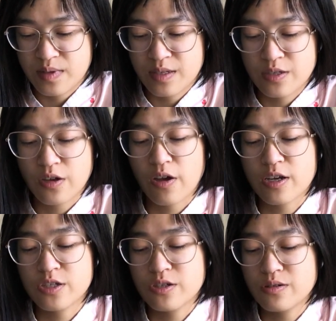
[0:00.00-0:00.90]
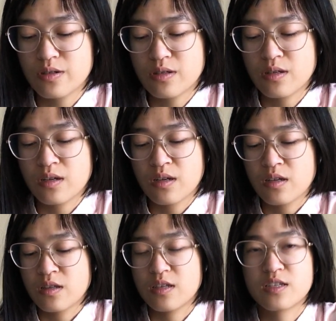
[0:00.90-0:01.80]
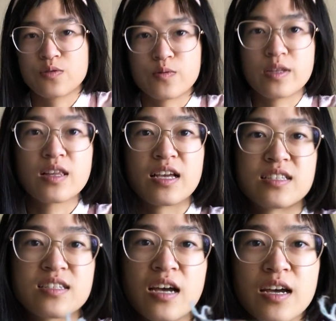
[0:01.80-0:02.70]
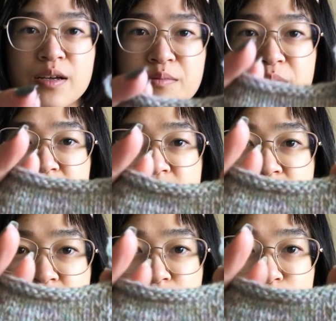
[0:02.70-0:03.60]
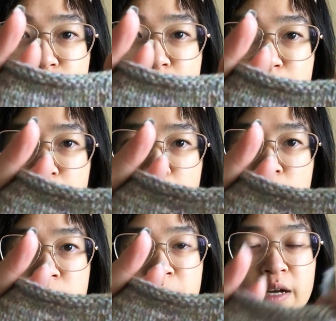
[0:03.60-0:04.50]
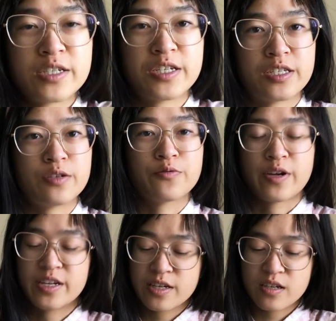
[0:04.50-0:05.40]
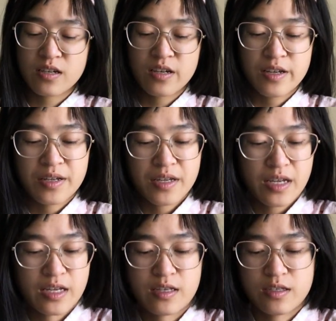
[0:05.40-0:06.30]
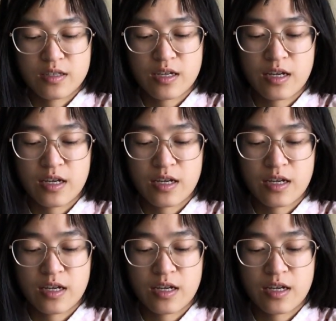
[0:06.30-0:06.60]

So I showed this one last time. It's the Ayyy Pearl by renee, and